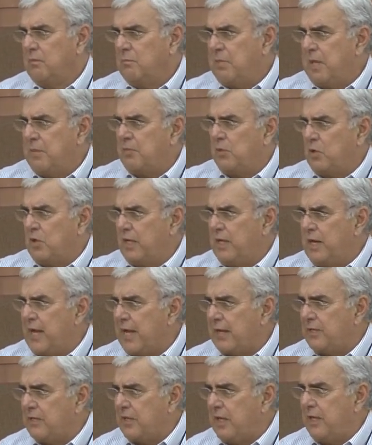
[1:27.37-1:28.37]
People
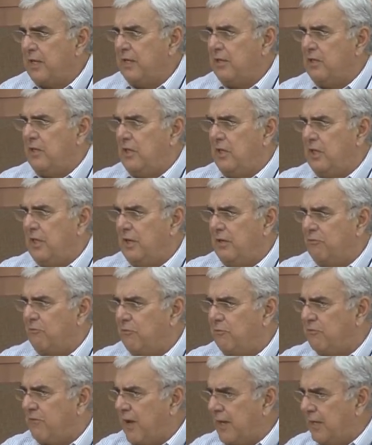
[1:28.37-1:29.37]
connecting,
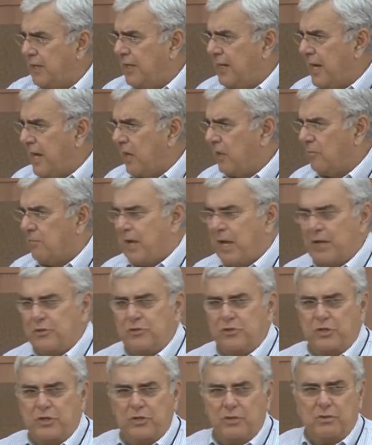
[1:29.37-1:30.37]
finding out
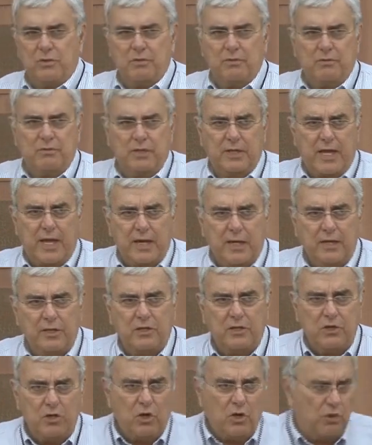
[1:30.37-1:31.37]
about you, getting
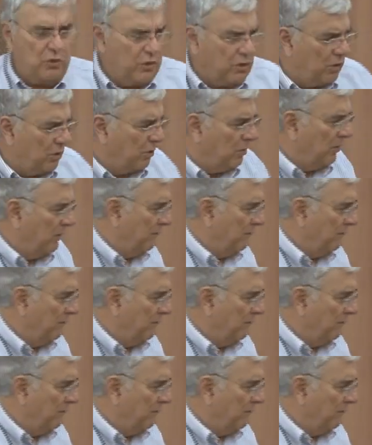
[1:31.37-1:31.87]
to know you.